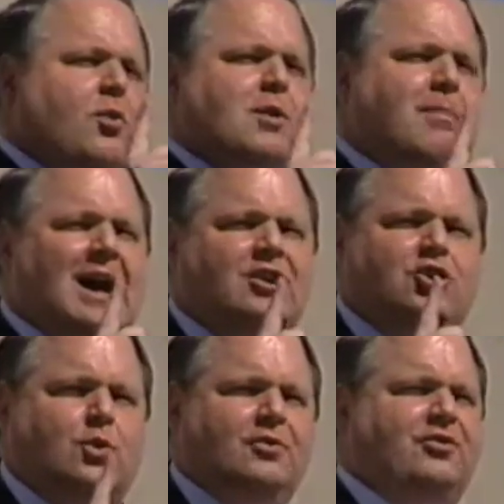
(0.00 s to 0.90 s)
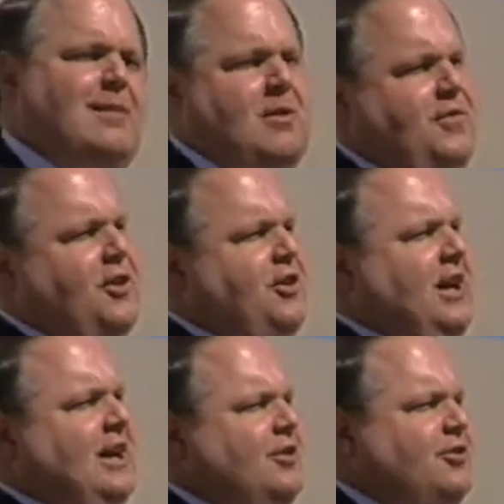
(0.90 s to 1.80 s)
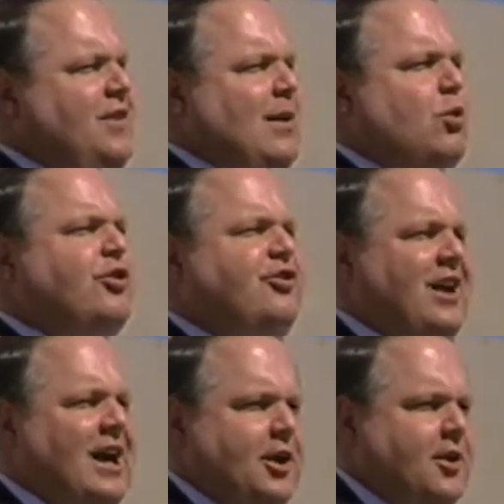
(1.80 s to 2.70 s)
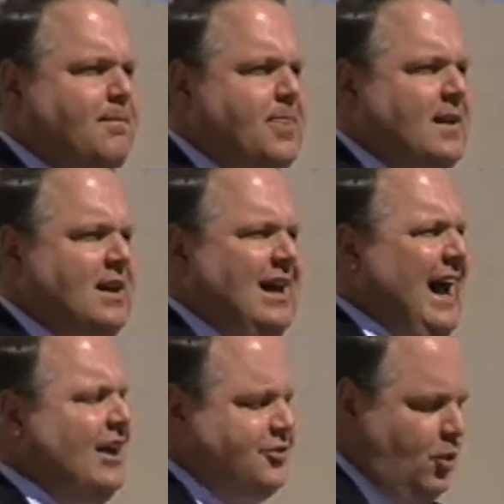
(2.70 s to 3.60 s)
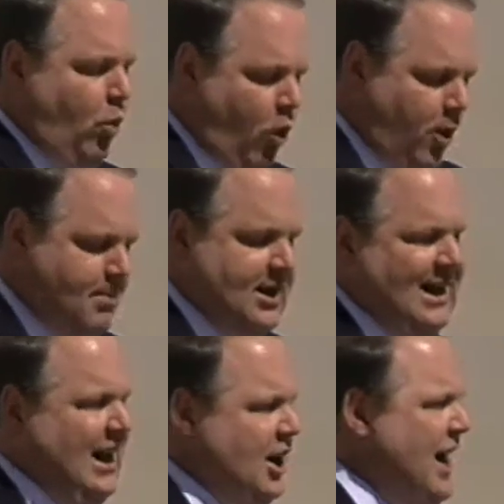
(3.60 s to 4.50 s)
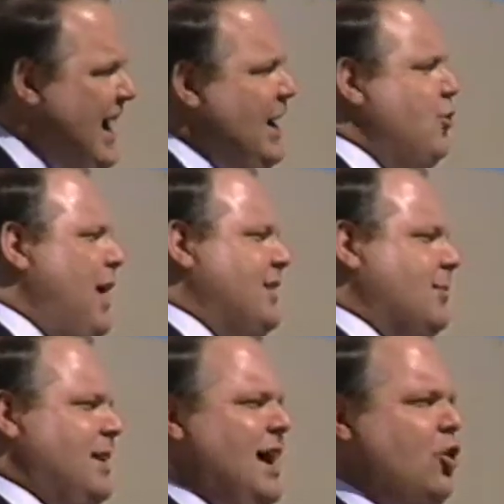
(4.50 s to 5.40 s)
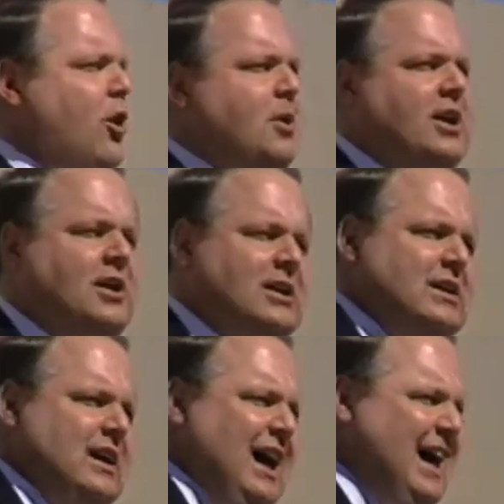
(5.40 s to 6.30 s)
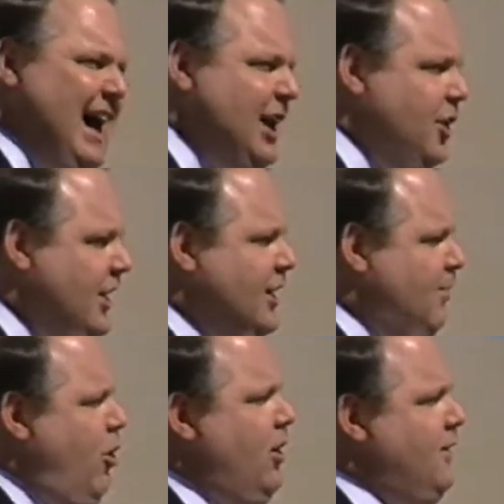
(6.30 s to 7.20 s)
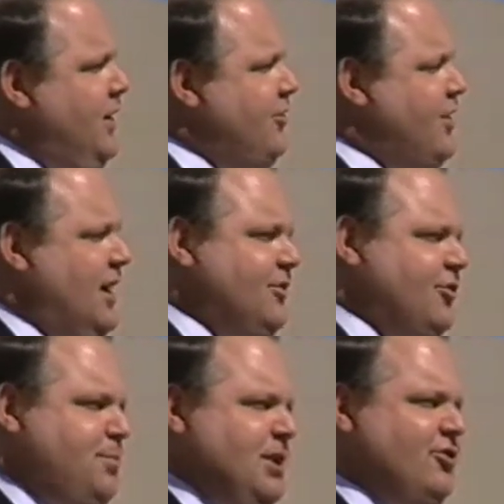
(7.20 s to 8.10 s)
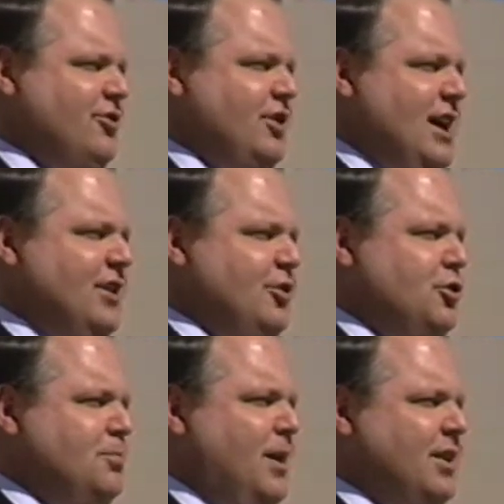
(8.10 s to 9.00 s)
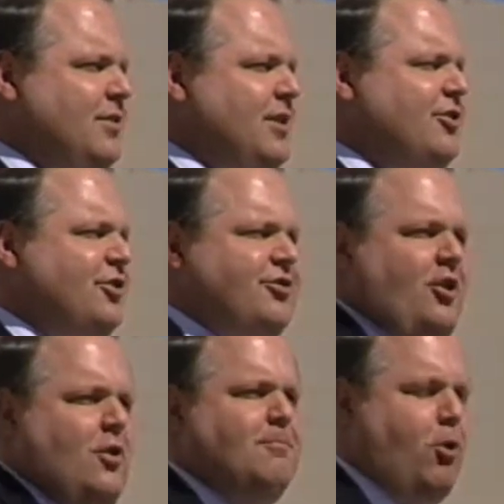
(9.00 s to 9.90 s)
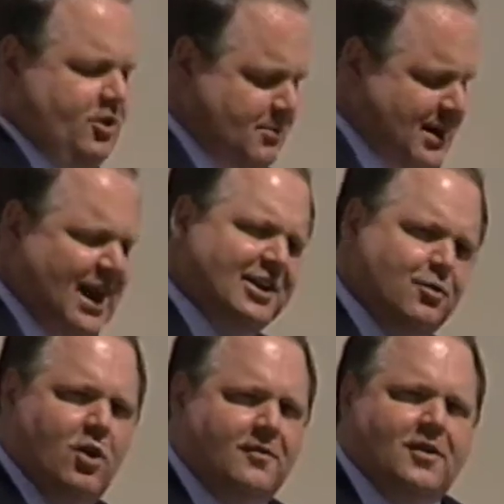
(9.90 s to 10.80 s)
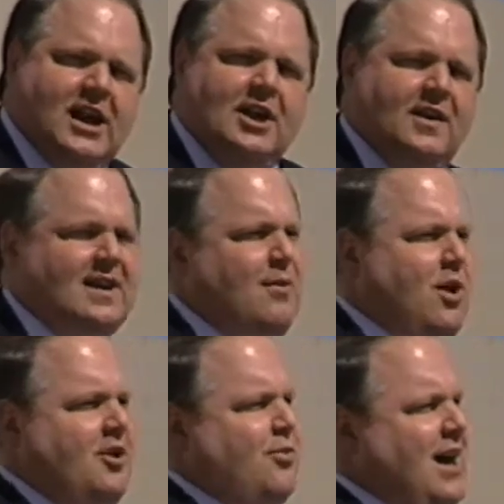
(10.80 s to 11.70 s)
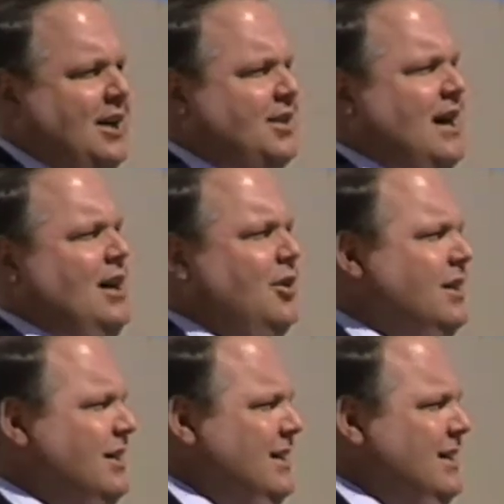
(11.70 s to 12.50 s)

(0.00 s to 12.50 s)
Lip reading: to remind you of some of the things that were said as the war began, and I had to write them down. Normally, I ad-lib all of these kinds of speeches that I do, but this is so important to me, I didn't want to forget anything. I wanted to write it down.